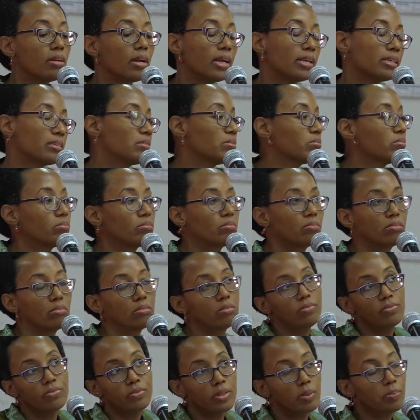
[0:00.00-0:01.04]
And
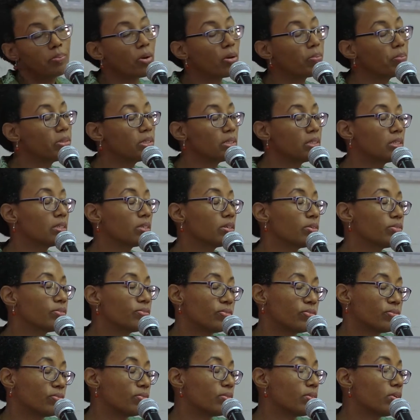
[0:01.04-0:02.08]
for the purposes
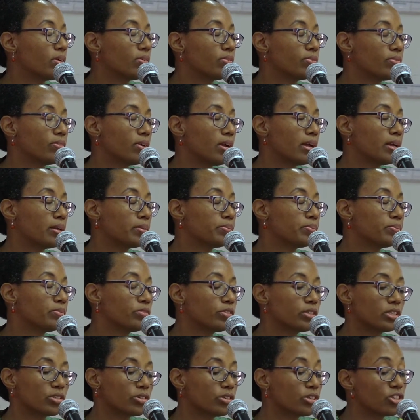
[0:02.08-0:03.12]
of
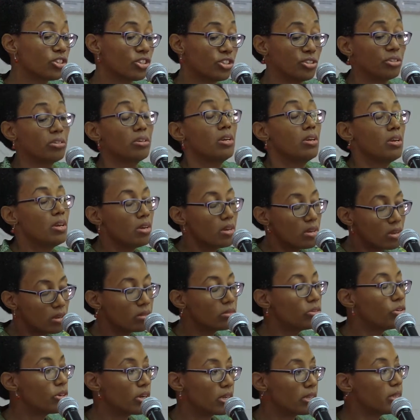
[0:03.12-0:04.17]
research,
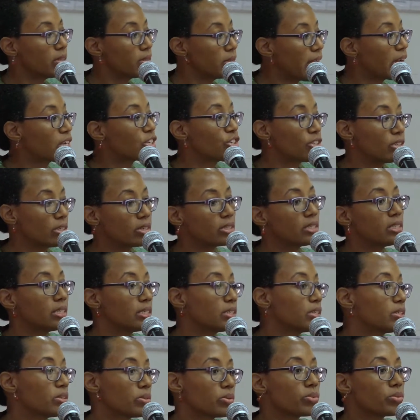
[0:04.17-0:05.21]
you can actually
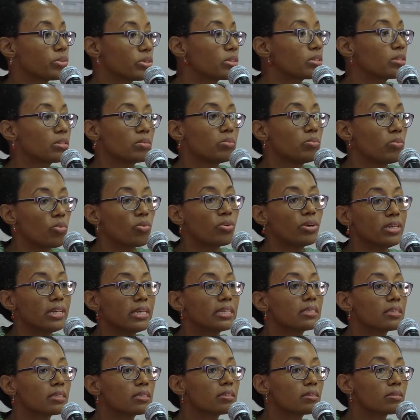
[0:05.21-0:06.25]
consider those more or
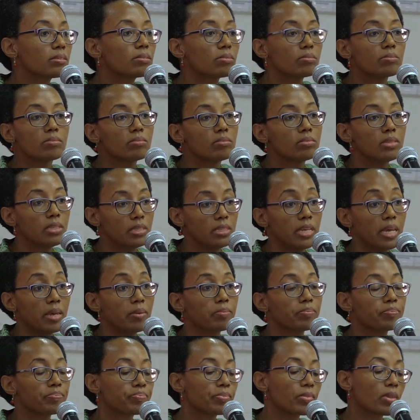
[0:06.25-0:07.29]
less the
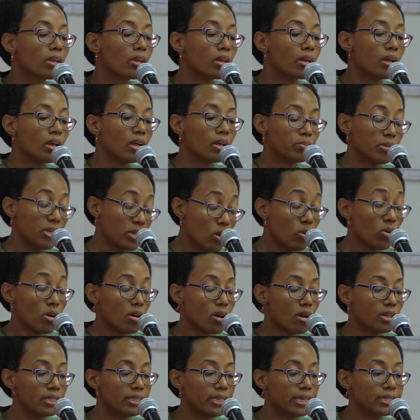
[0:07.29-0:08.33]
same in our
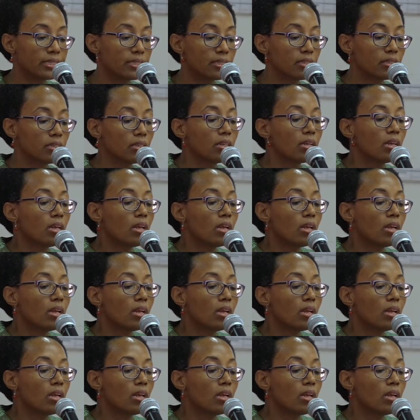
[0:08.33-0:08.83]
context.